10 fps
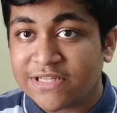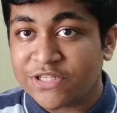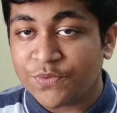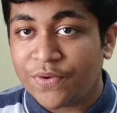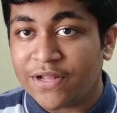
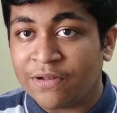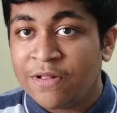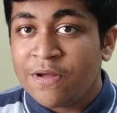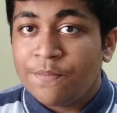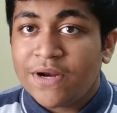as well.
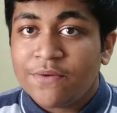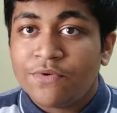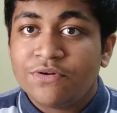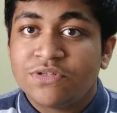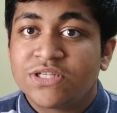But I
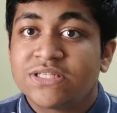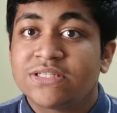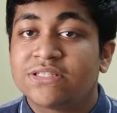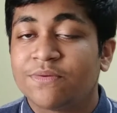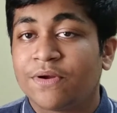want to just
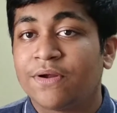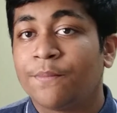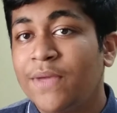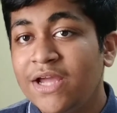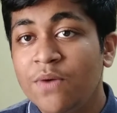
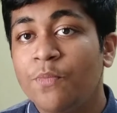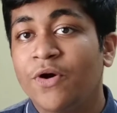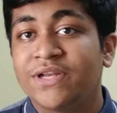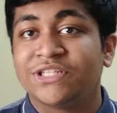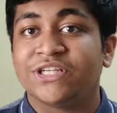make a
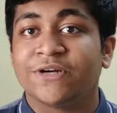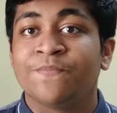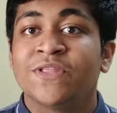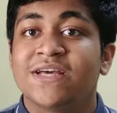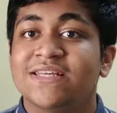point
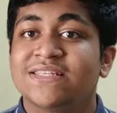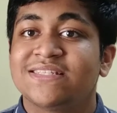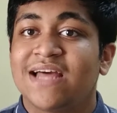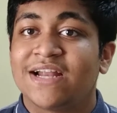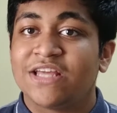here, is
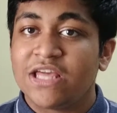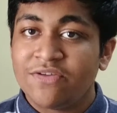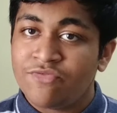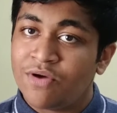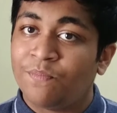that
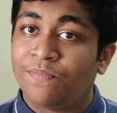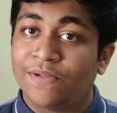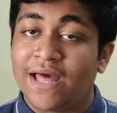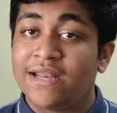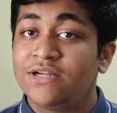if you're
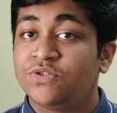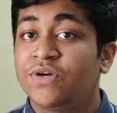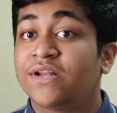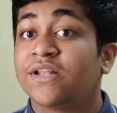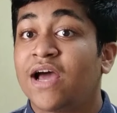planning to
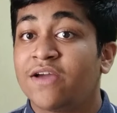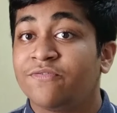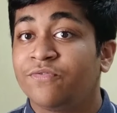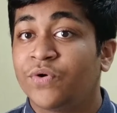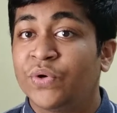get an
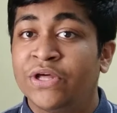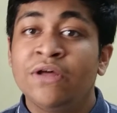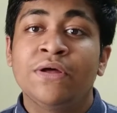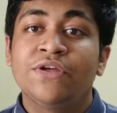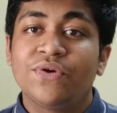iPhone,
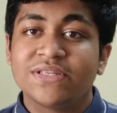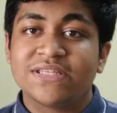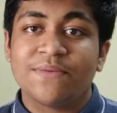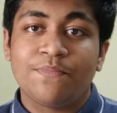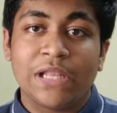you can
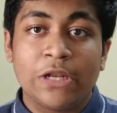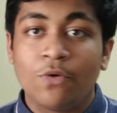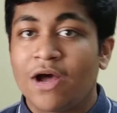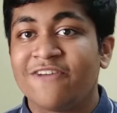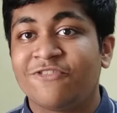see
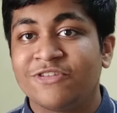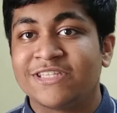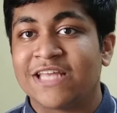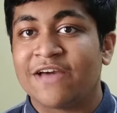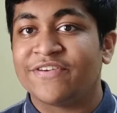below iPhone
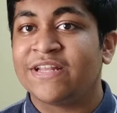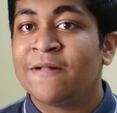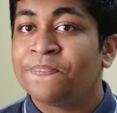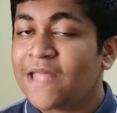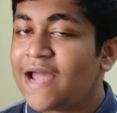
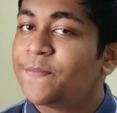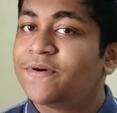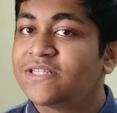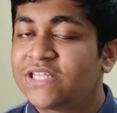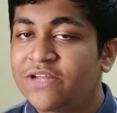7, I
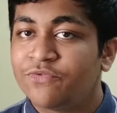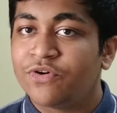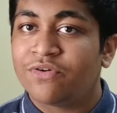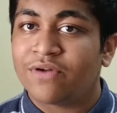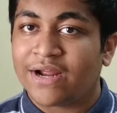personally
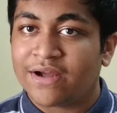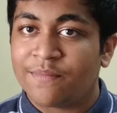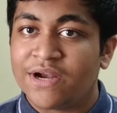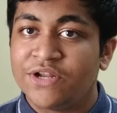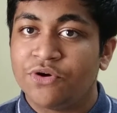would
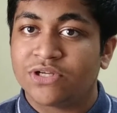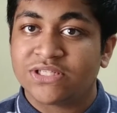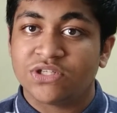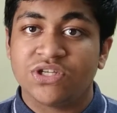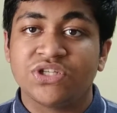recommend you or
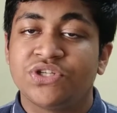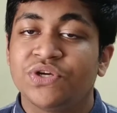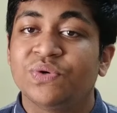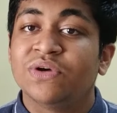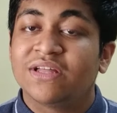suggest
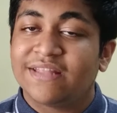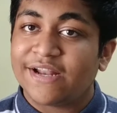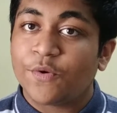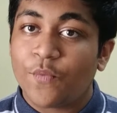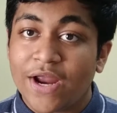you
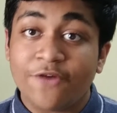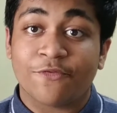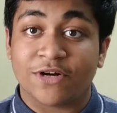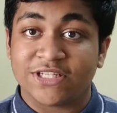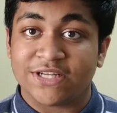that wait
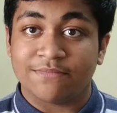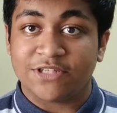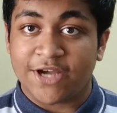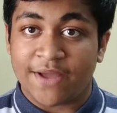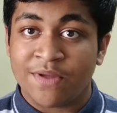for some
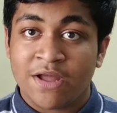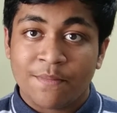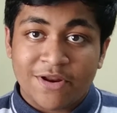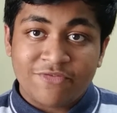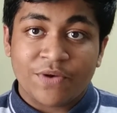time.
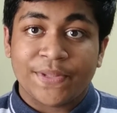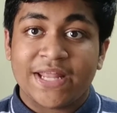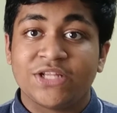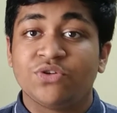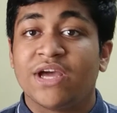But if you're
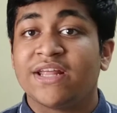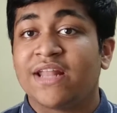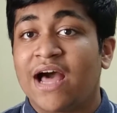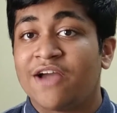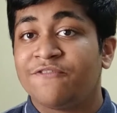planning to get an
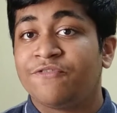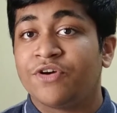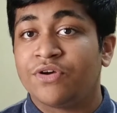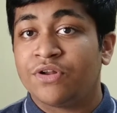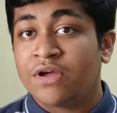
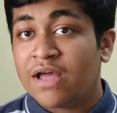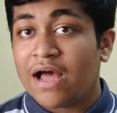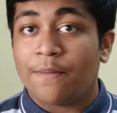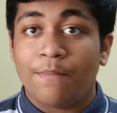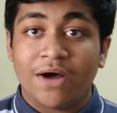iPhone
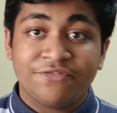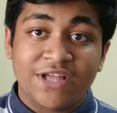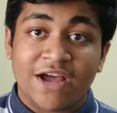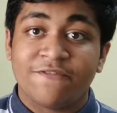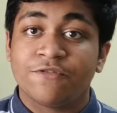above
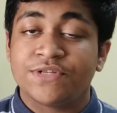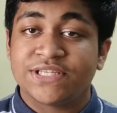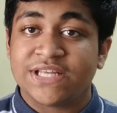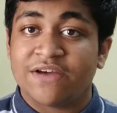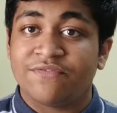the iPhone
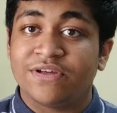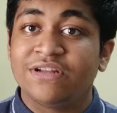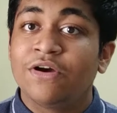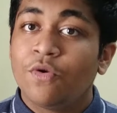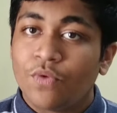
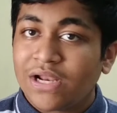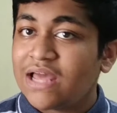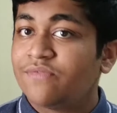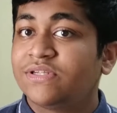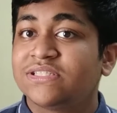7, well,
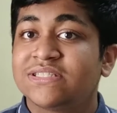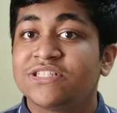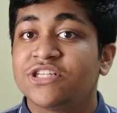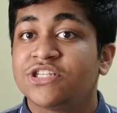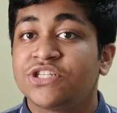I will
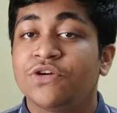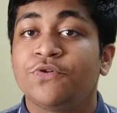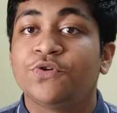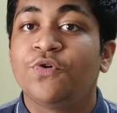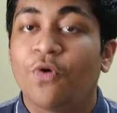suggest you
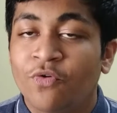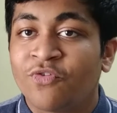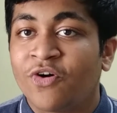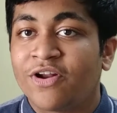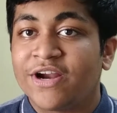to go
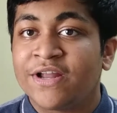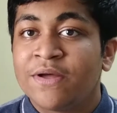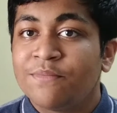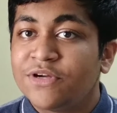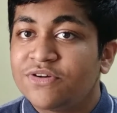for it,
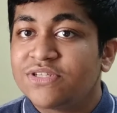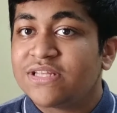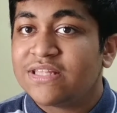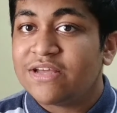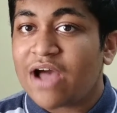because
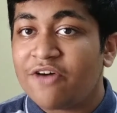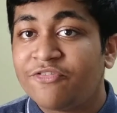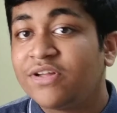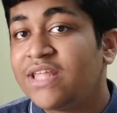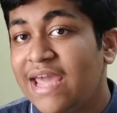
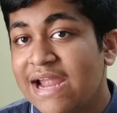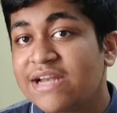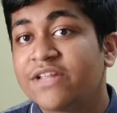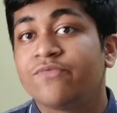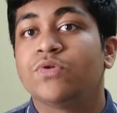after the
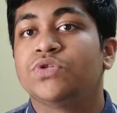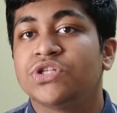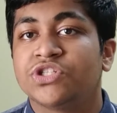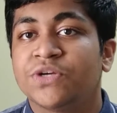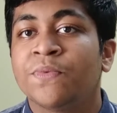A10
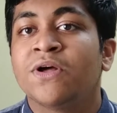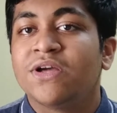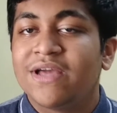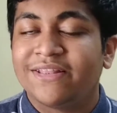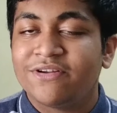Fusion chip,
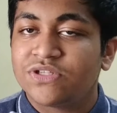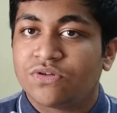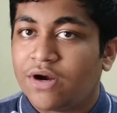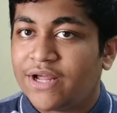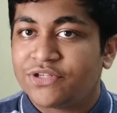there is
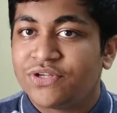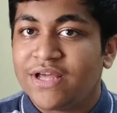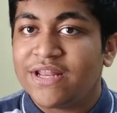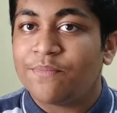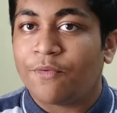not
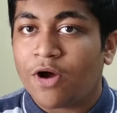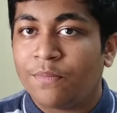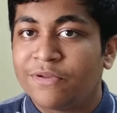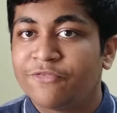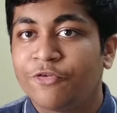actually any
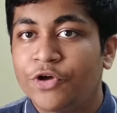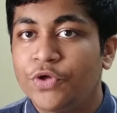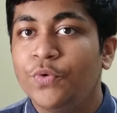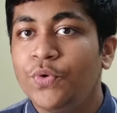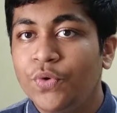problem for
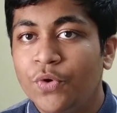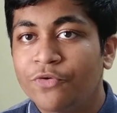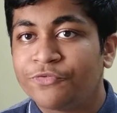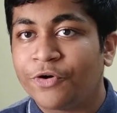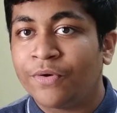you to
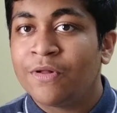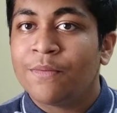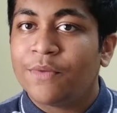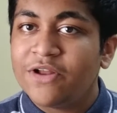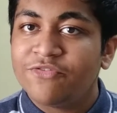go for.
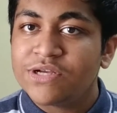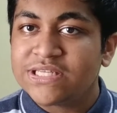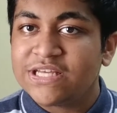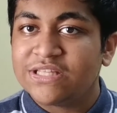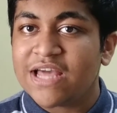But if you're
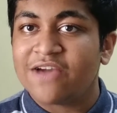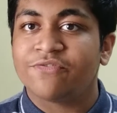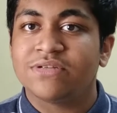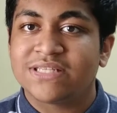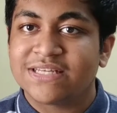seeing the
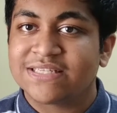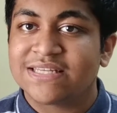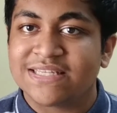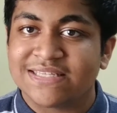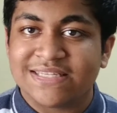iPhone
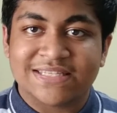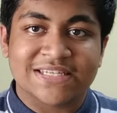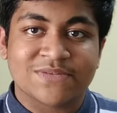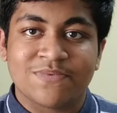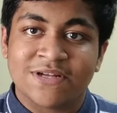6s and
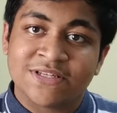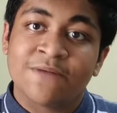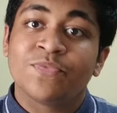6s Plus,